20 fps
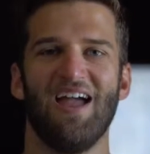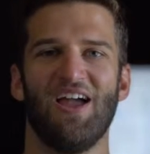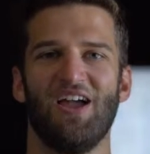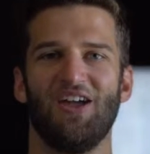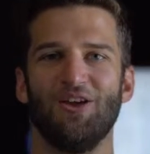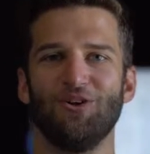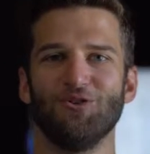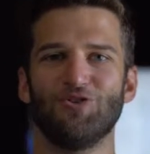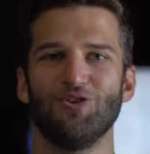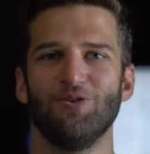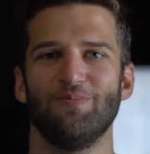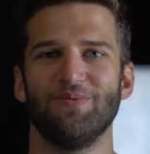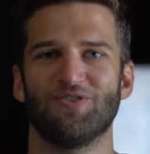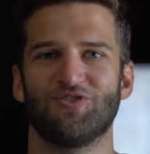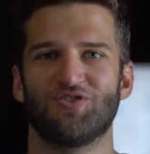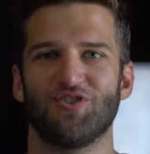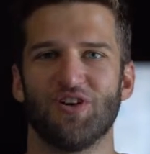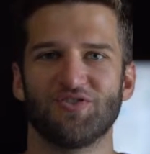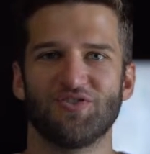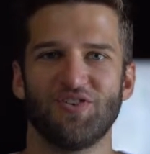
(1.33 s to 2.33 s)
Hey YouTube,
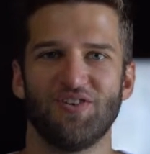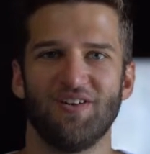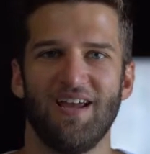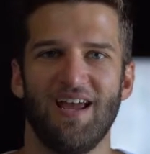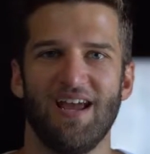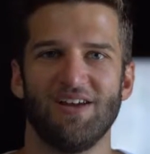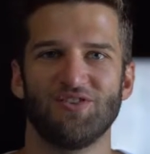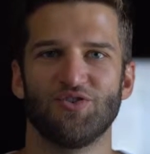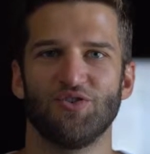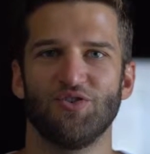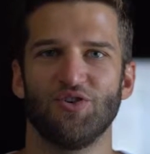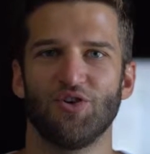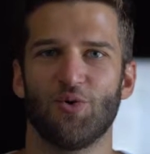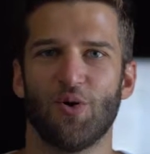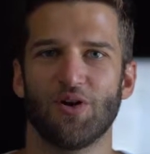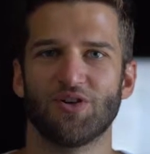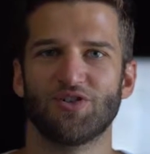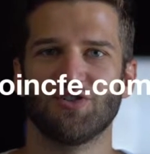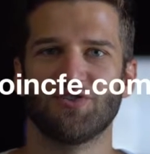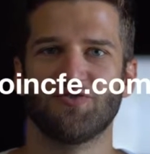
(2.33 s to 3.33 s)
it's Justin answering your
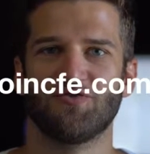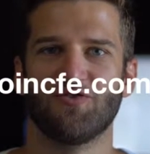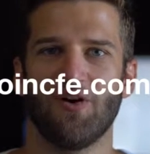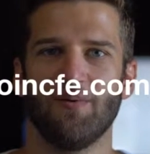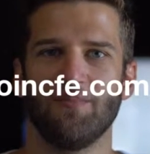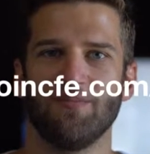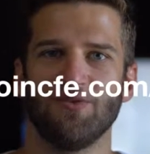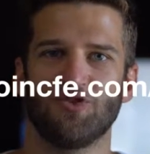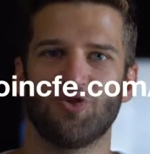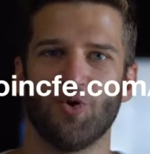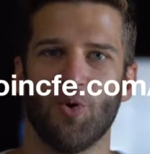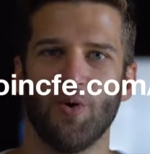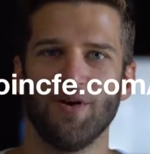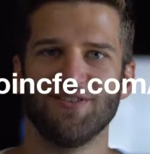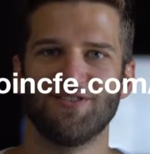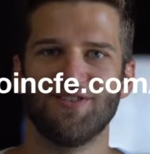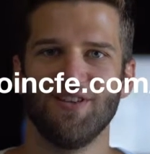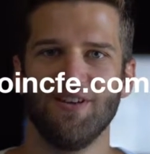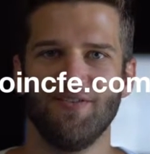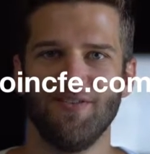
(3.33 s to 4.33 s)
questions from
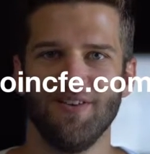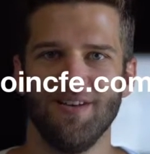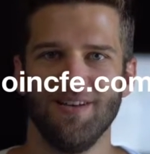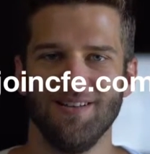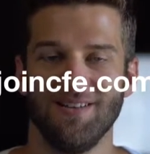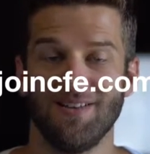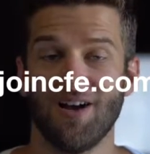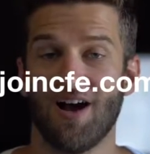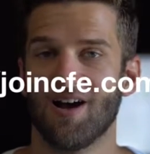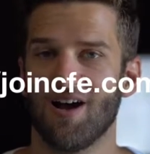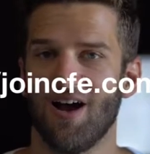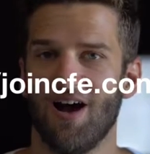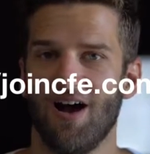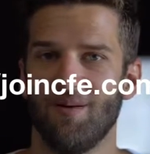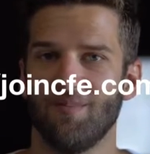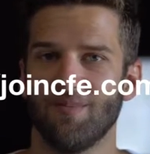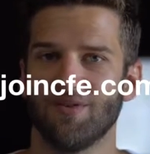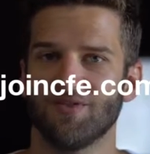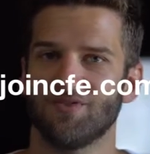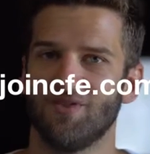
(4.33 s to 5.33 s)

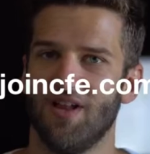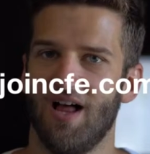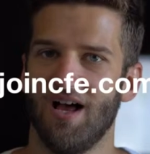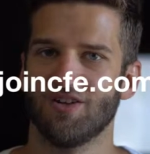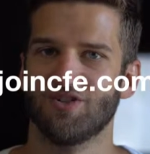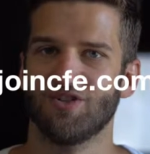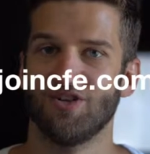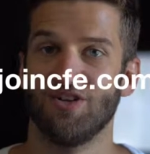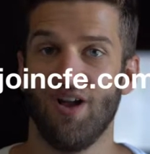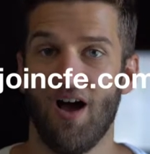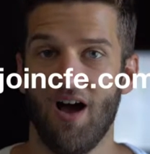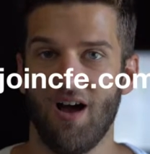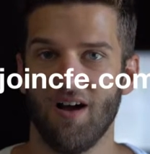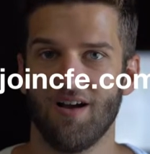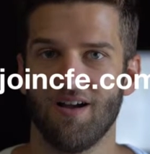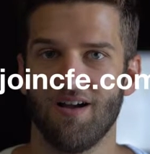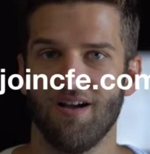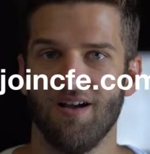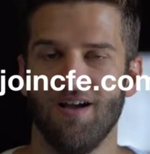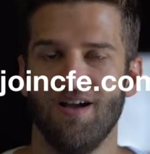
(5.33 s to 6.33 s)

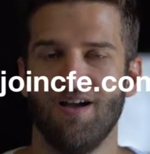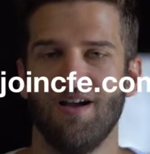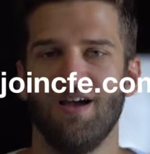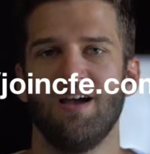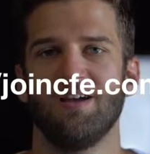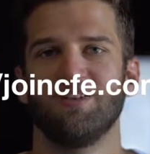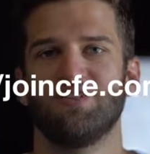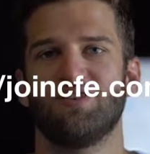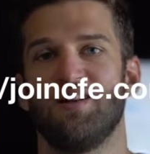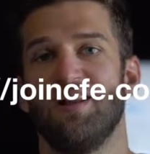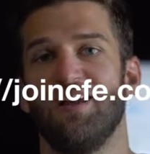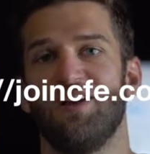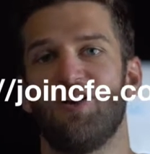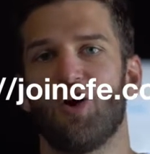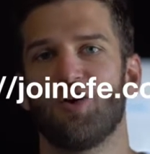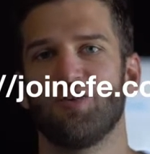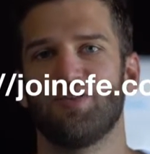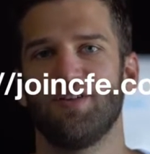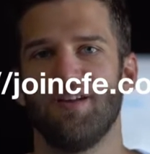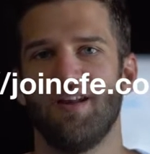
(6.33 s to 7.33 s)
joincfe.com/knock. Today
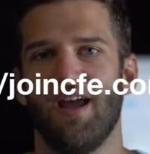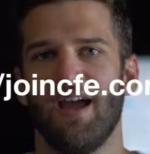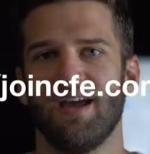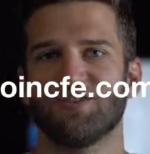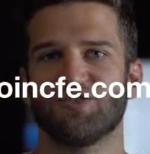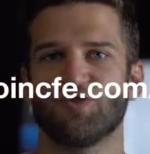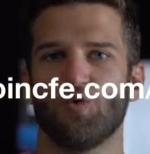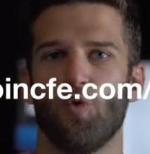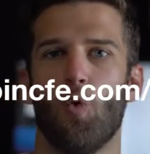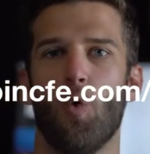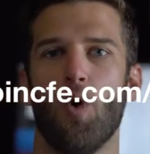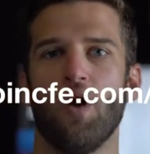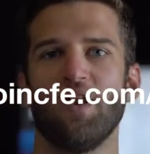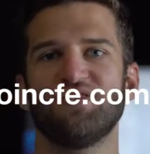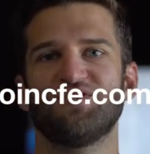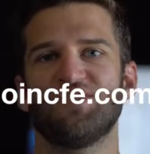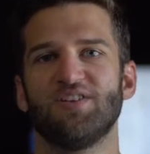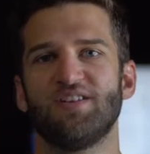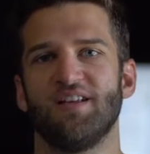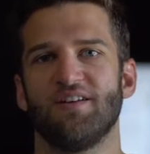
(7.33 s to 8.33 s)
Carthian asks, what
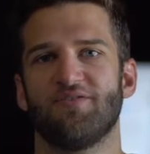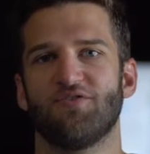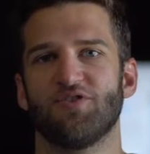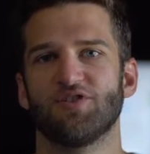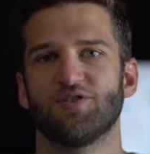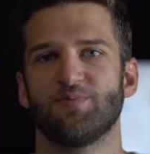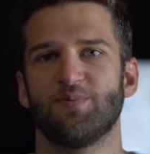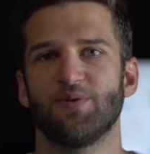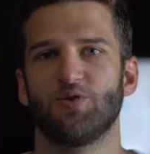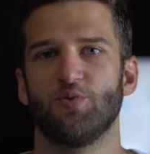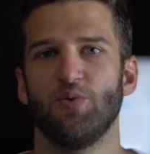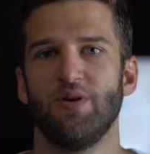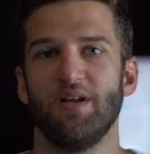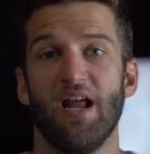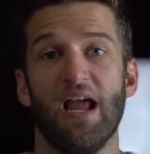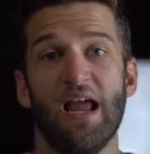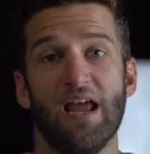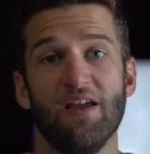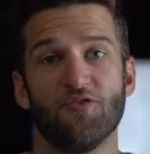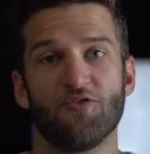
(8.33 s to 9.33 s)
is the difference
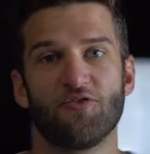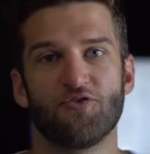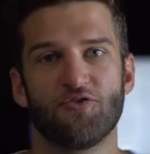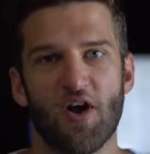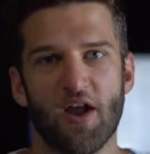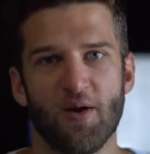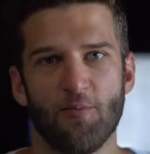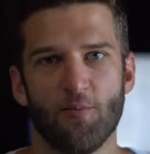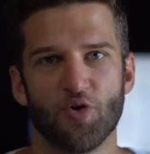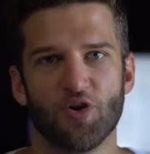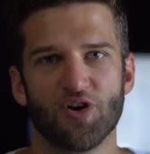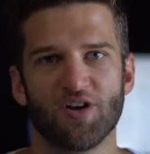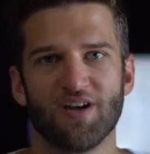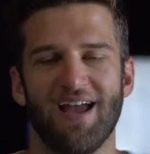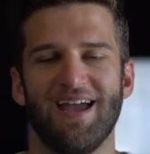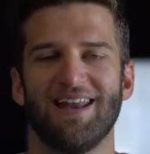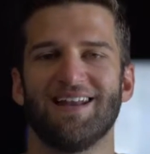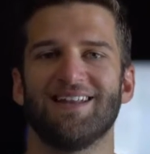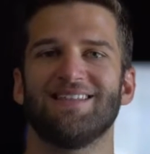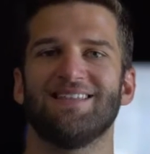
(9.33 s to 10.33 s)
between a framework
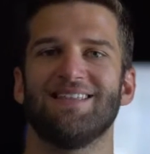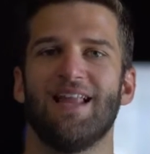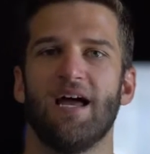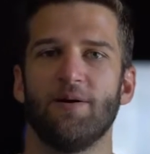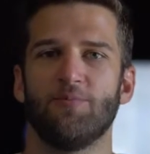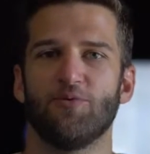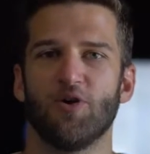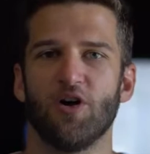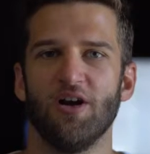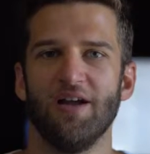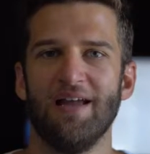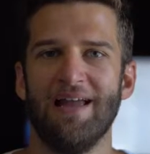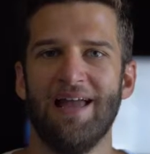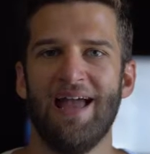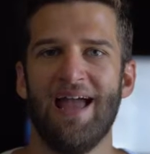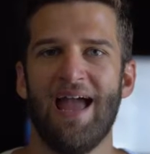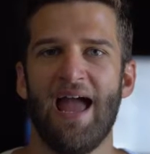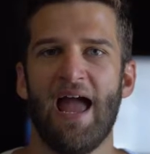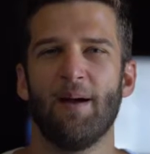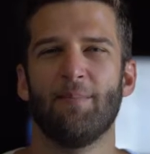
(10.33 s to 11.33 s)
and a library?
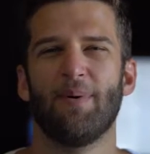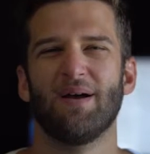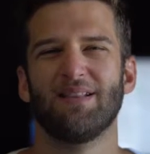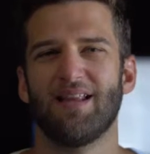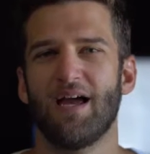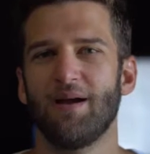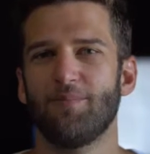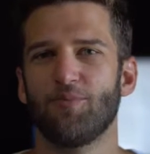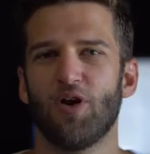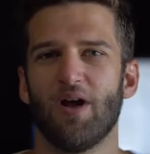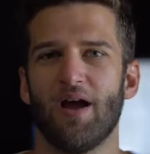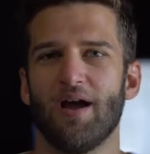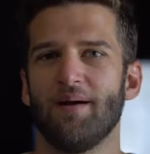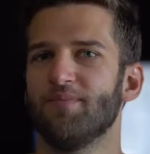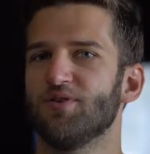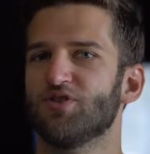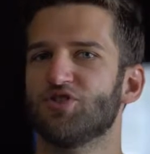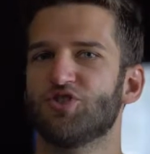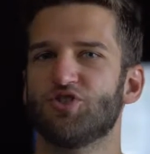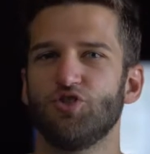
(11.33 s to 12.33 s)
And by library,
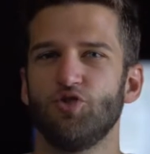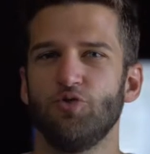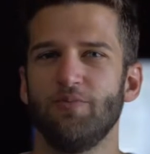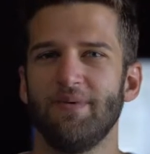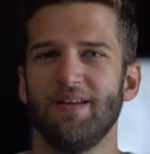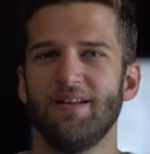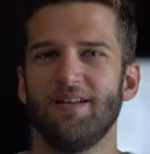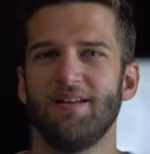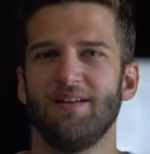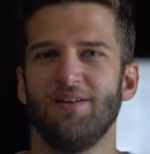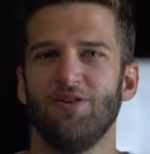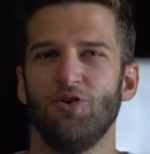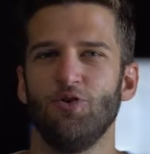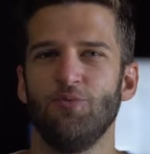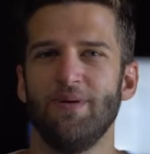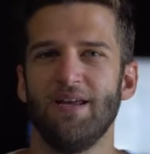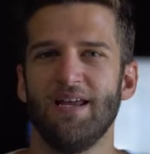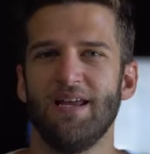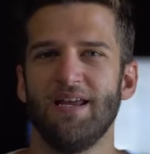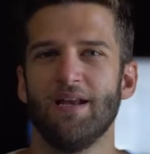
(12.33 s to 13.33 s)
I'm assuming you
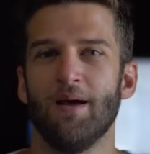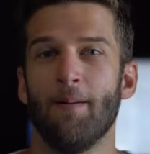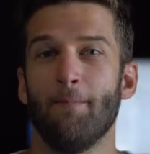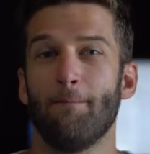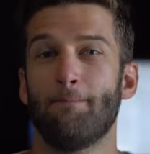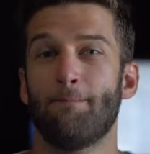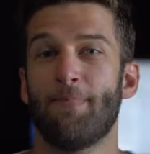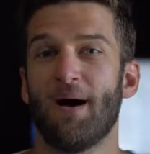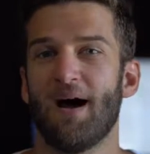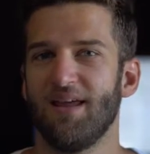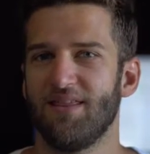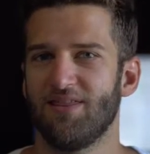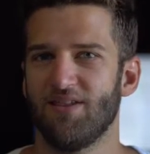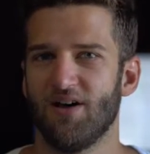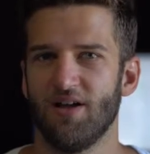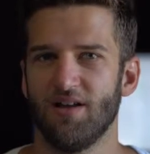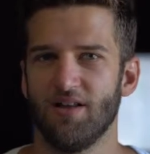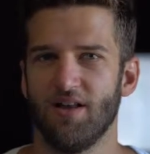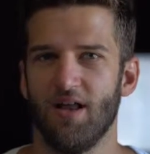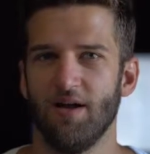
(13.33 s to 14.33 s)
mean
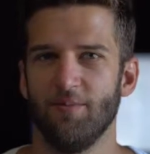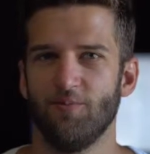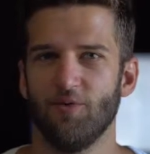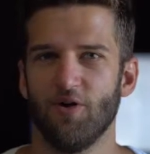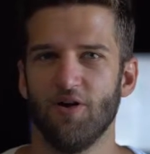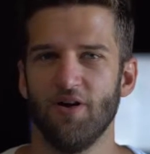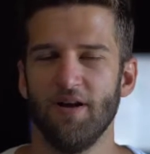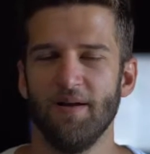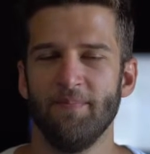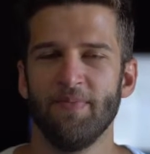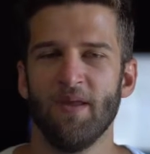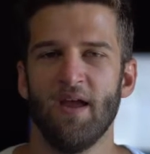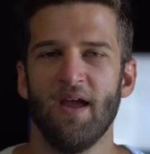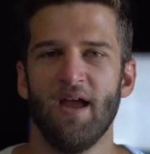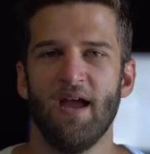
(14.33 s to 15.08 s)
Python library.